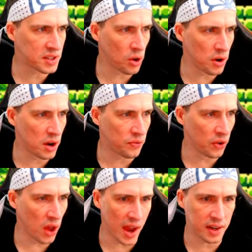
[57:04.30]
on it
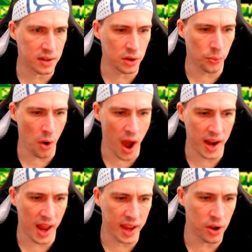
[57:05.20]
for, like... You're
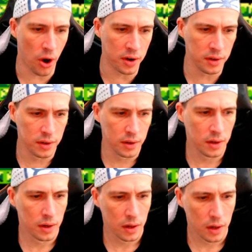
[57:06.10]
right. Hang on.
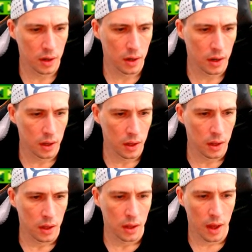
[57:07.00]

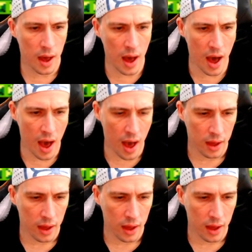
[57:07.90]
Ah.